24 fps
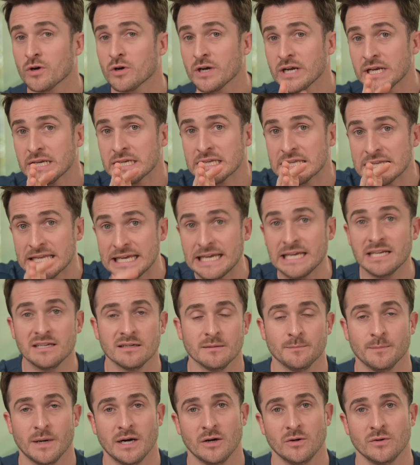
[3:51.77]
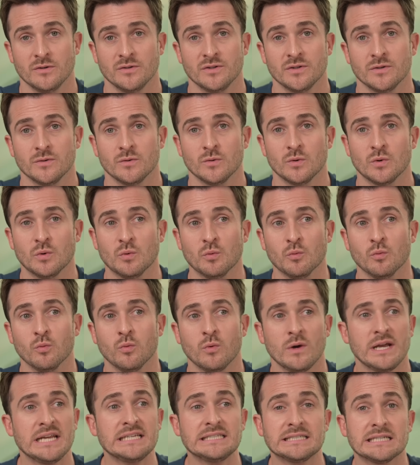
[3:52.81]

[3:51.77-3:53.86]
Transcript: we're in leader mode, we